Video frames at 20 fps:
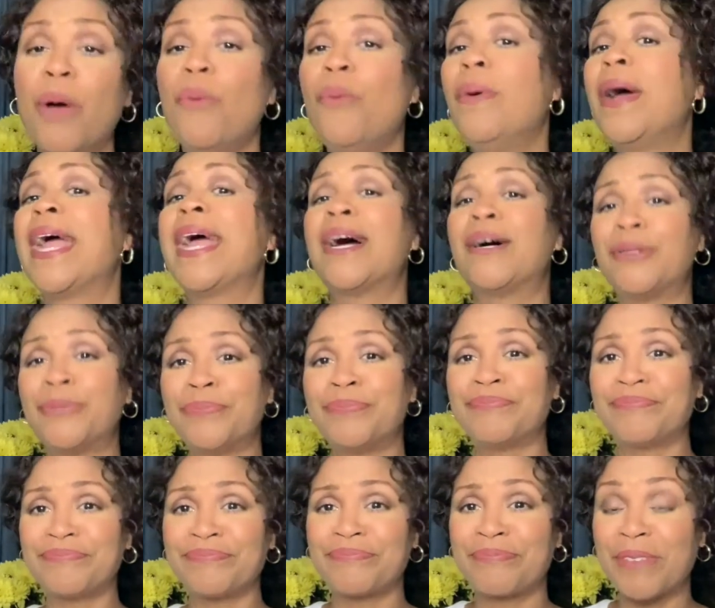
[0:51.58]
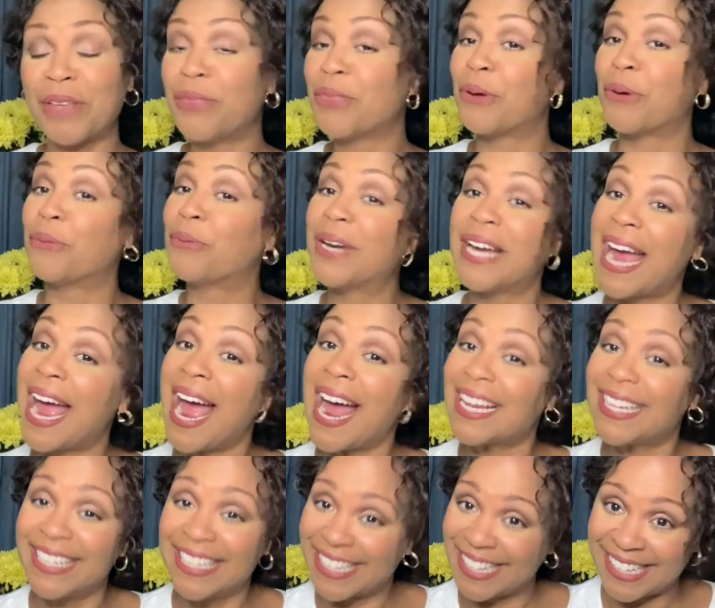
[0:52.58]
Well, the
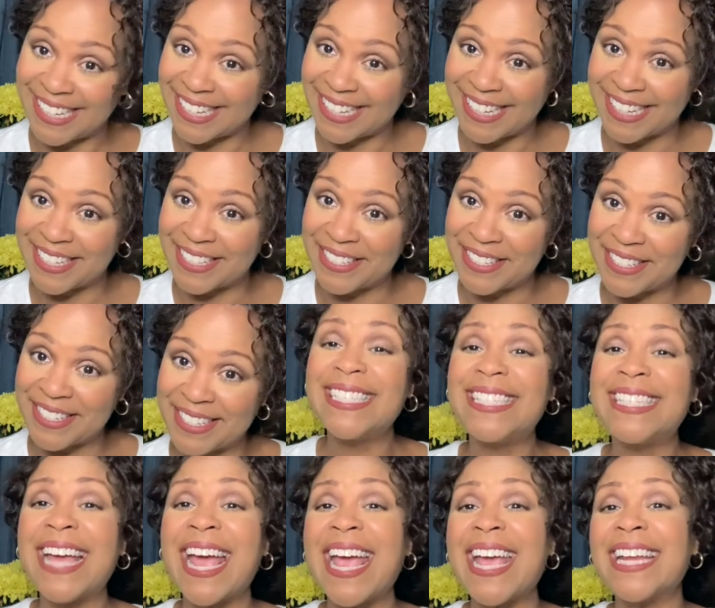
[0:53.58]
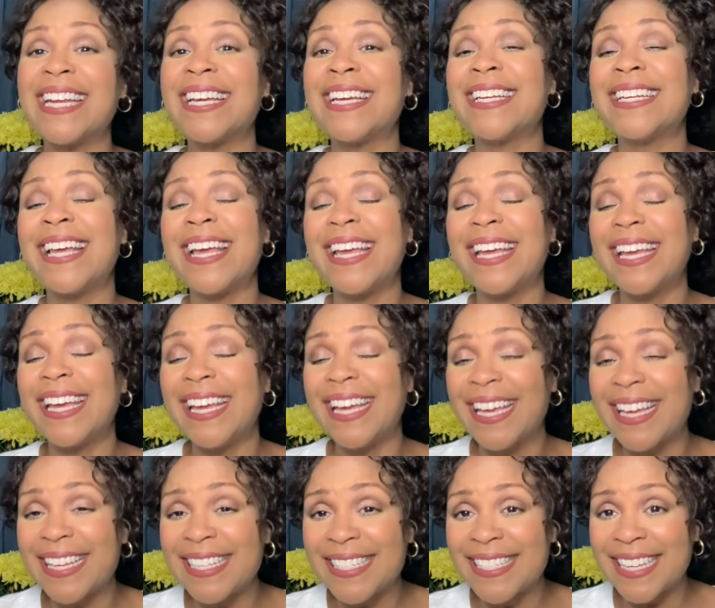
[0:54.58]
reality is, dating
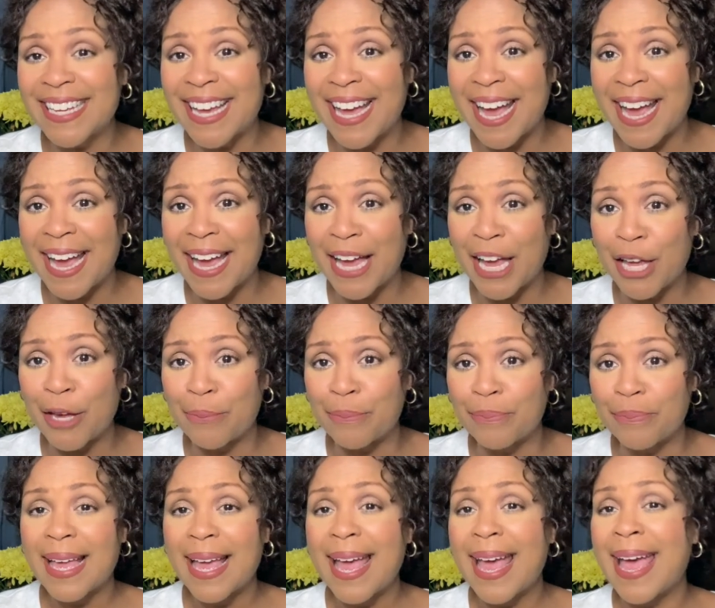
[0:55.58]
is a game,